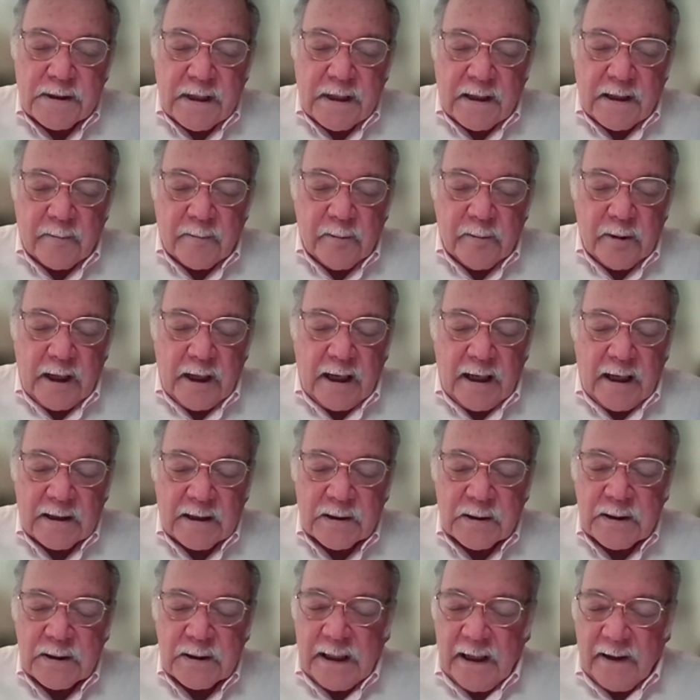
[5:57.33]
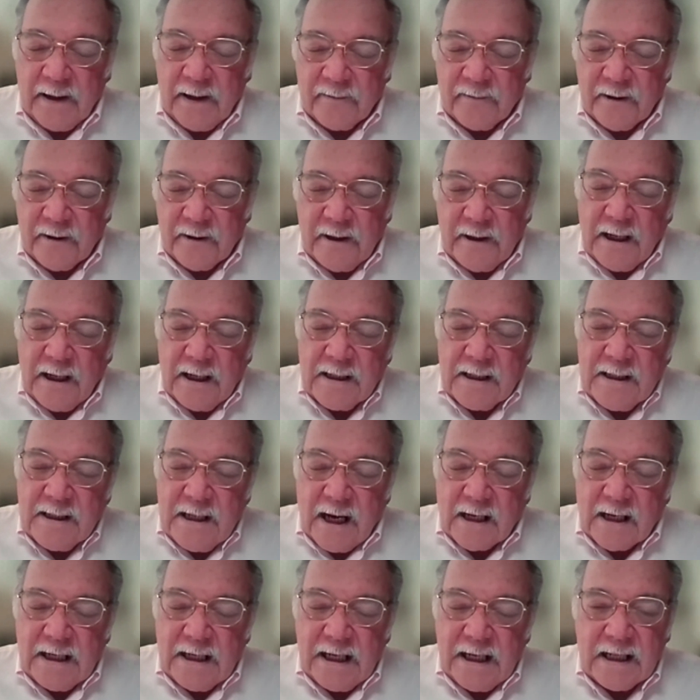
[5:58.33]
I actually have
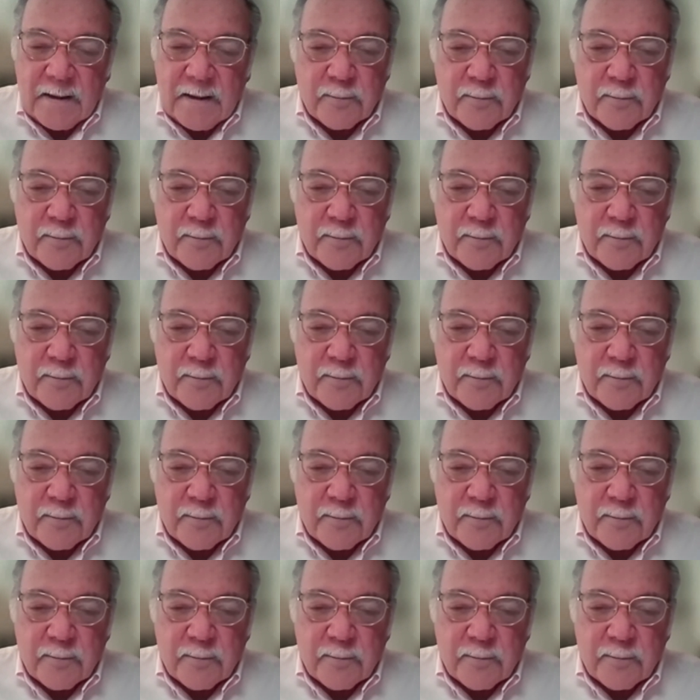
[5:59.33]
not had the